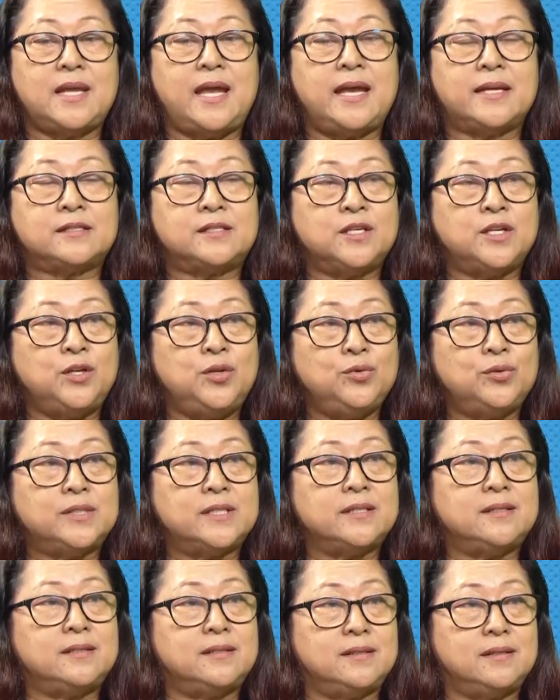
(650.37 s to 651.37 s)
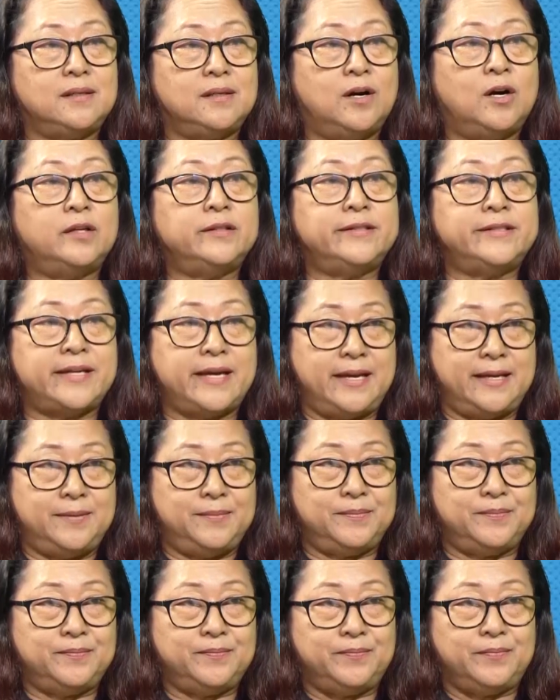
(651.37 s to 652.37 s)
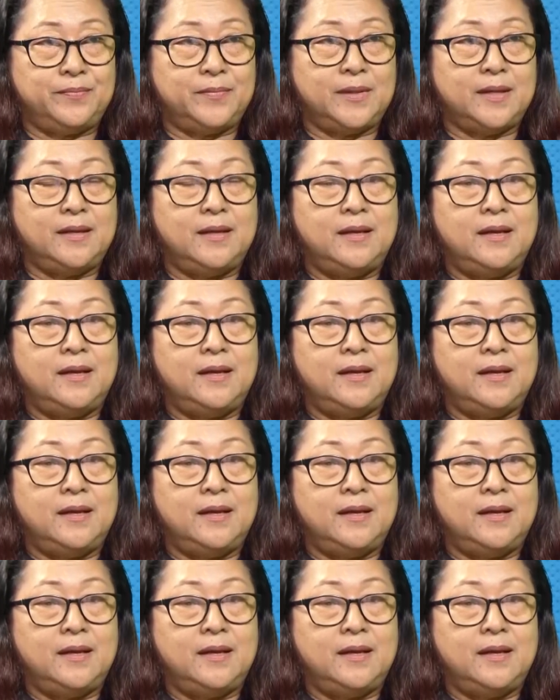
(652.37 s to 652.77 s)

executed on time. Mm-hmm.